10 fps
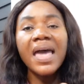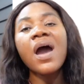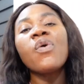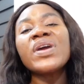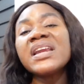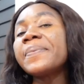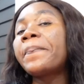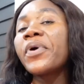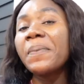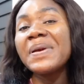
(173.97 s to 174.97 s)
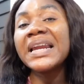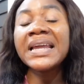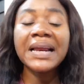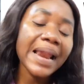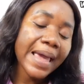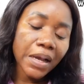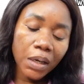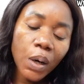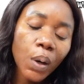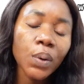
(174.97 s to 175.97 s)
Now we need propylene
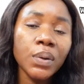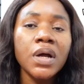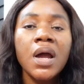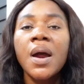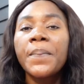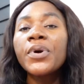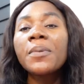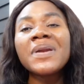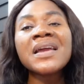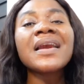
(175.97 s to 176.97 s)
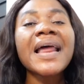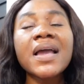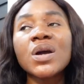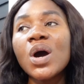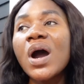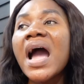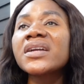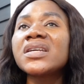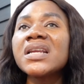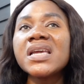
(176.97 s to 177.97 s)
glycol. Propylene glycol
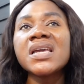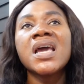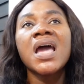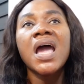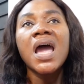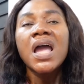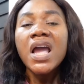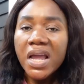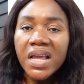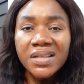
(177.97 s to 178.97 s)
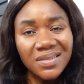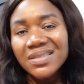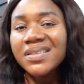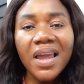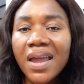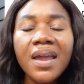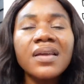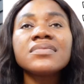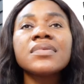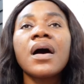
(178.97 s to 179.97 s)
actually is
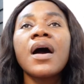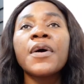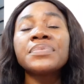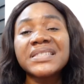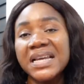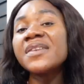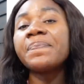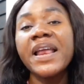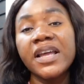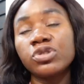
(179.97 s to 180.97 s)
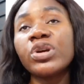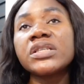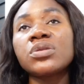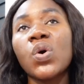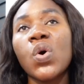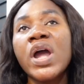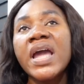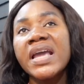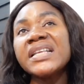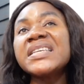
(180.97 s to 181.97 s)
a skin
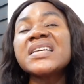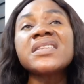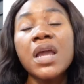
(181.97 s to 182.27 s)
penetrator. It